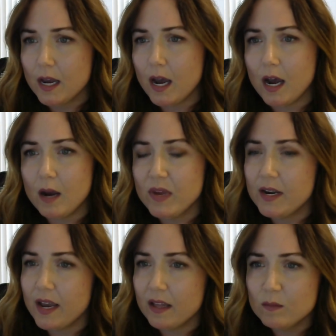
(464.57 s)

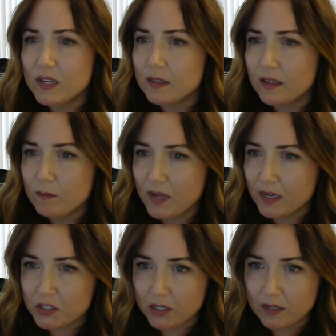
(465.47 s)
an element that
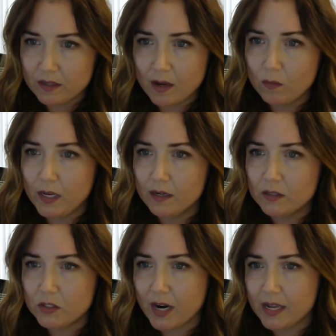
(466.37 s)
makes sure that we
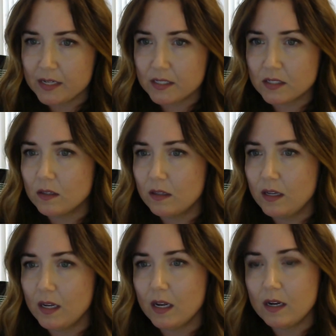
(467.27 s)
address
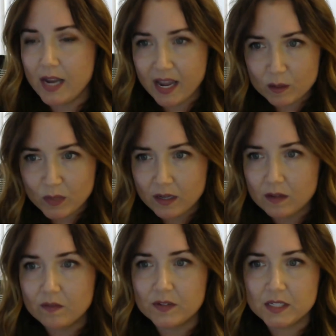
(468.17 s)
the
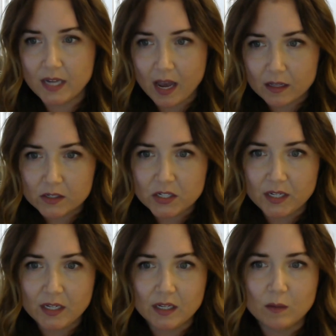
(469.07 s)
anatomy,
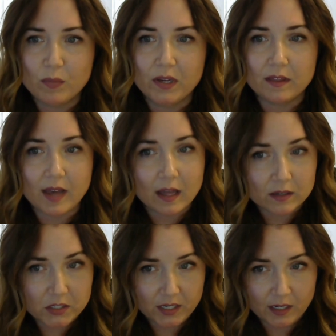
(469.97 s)
physiology,
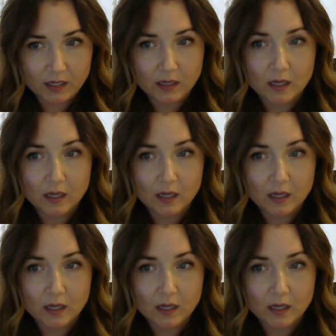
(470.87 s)
pathology,